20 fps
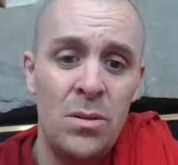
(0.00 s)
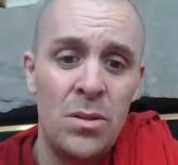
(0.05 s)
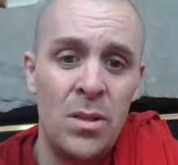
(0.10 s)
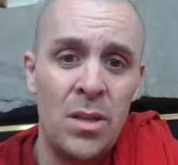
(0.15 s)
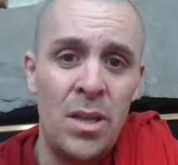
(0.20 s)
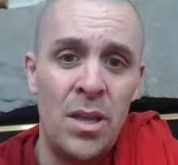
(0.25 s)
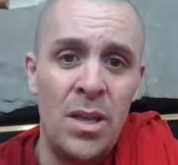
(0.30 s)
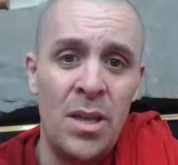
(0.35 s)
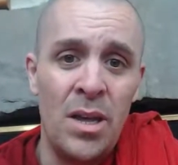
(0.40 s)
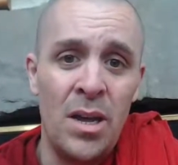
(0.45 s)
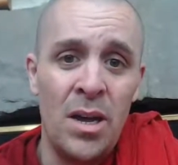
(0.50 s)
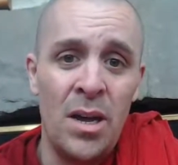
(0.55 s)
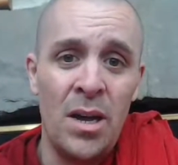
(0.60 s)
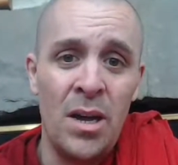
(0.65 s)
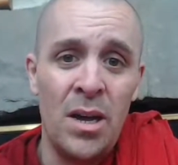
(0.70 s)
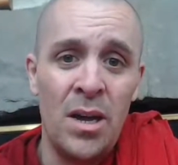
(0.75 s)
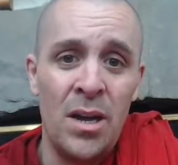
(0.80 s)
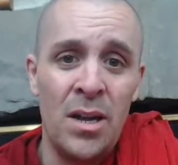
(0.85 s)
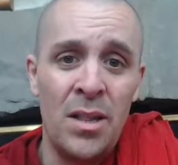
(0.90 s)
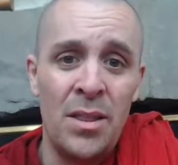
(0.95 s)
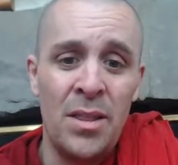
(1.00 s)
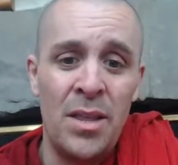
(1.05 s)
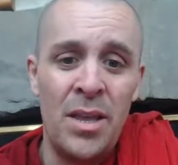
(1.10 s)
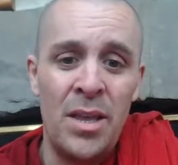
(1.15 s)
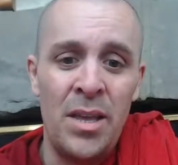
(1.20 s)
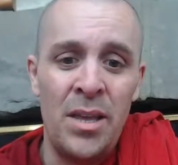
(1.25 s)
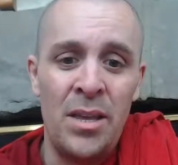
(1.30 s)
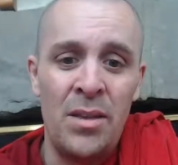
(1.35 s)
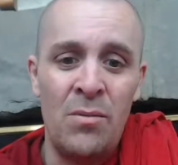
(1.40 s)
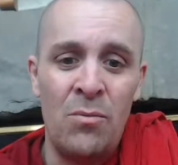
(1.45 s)

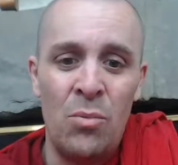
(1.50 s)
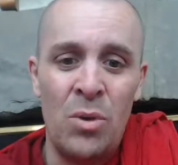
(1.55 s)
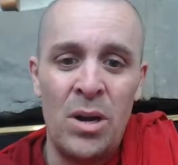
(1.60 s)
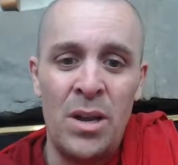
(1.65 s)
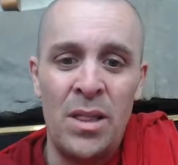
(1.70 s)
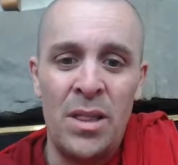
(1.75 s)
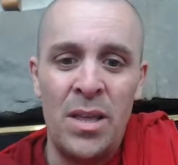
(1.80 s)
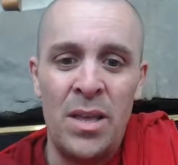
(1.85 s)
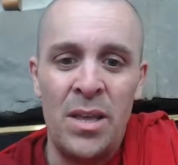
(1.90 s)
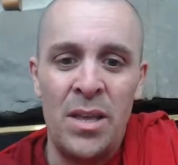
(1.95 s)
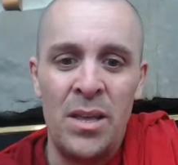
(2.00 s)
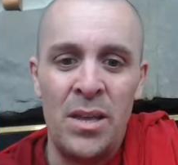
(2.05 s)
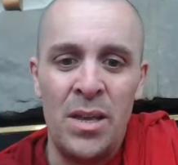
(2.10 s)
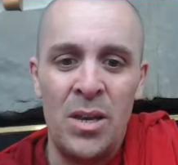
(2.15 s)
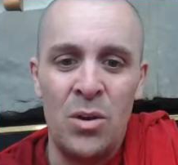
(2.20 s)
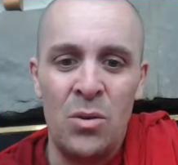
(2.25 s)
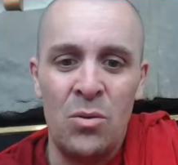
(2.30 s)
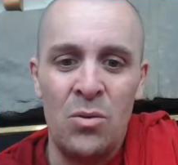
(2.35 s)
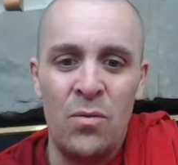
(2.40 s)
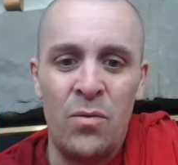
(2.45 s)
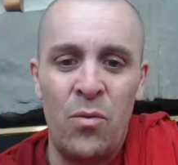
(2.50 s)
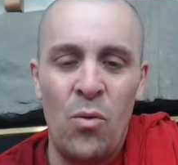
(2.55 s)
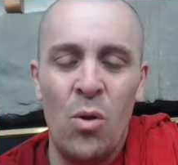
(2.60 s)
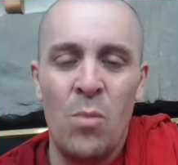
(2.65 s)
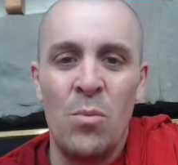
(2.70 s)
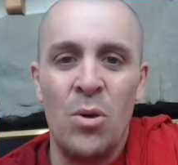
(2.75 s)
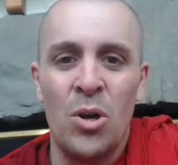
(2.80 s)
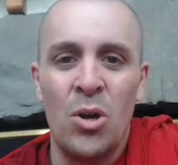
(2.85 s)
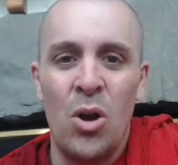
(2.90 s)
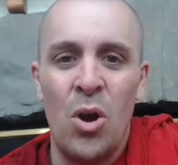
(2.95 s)
the one of the
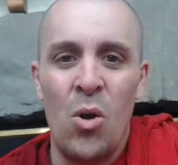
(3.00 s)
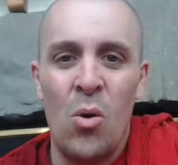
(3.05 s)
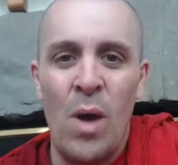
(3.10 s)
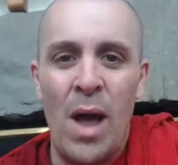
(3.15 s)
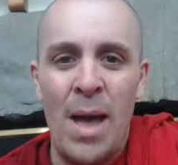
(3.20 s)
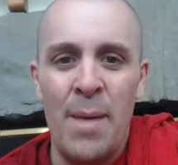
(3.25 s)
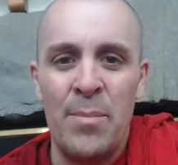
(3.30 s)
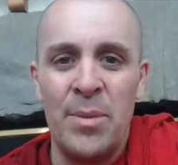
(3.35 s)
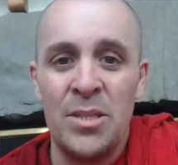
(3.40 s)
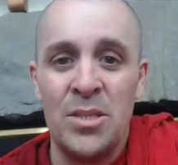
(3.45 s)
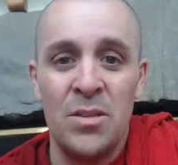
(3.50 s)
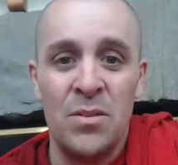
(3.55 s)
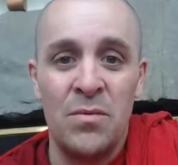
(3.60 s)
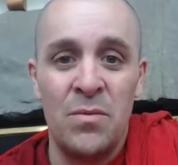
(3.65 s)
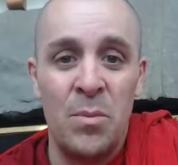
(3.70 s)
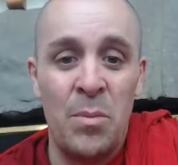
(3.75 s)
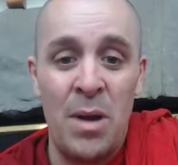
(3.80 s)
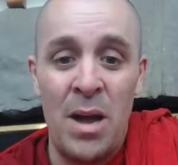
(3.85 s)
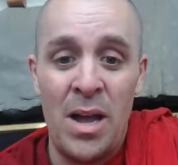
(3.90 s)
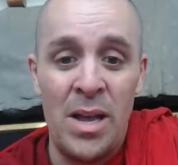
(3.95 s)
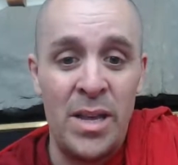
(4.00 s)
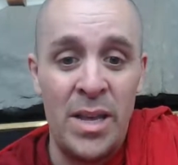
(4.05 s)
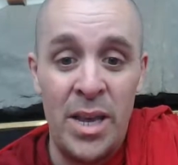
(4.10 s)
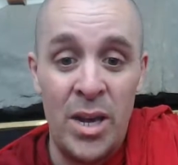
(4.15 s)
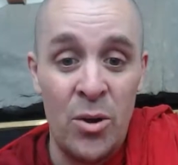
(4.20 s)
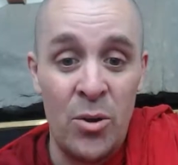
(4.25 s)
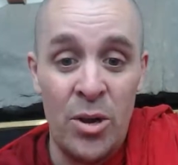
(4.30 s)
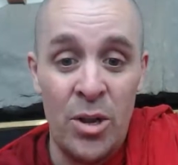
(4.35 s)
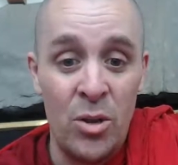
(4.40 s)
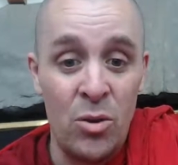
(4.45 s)
former co-abbots of
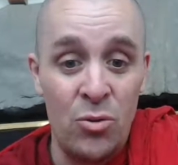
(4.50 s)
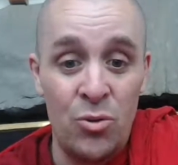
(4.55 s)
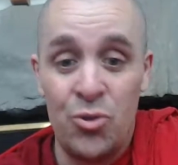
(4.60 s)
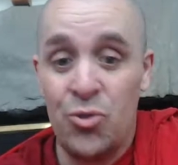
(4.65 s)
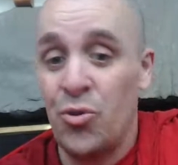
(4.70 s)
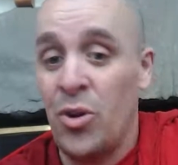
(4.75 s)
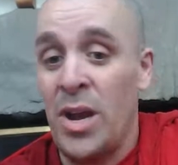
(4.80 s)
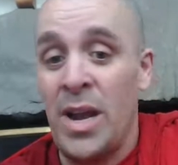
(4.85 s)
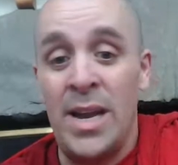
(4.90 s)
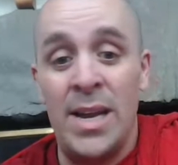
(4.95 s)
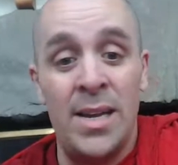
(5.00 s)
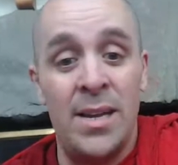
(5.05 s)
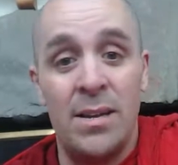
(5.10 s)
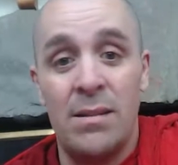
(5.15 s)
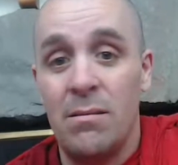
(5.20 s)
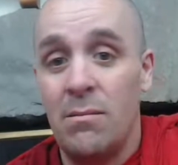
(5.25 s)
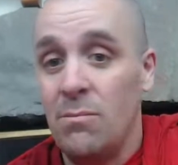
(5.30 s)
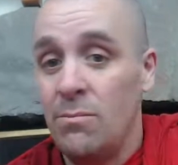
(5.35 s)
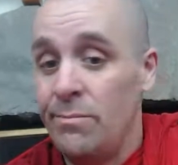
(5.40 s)
Abhayagiri, who trained